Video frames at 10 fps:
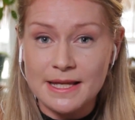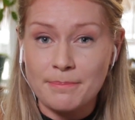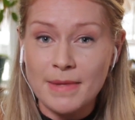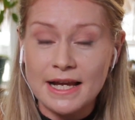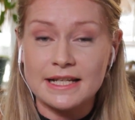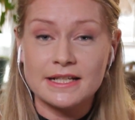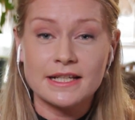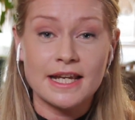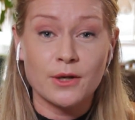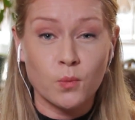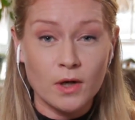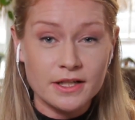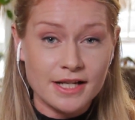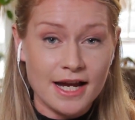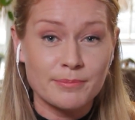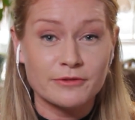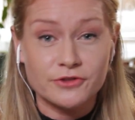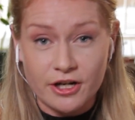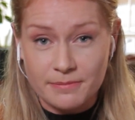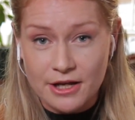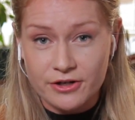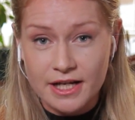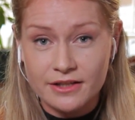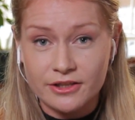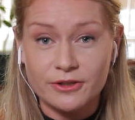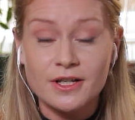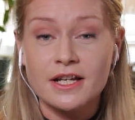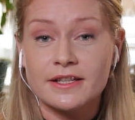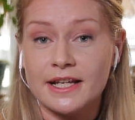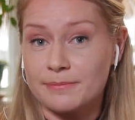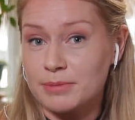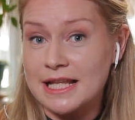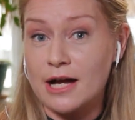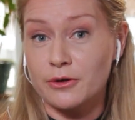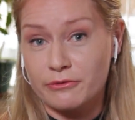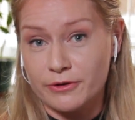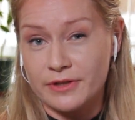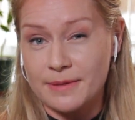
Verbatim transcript: that might indicate what type of dark matter halo that plowed through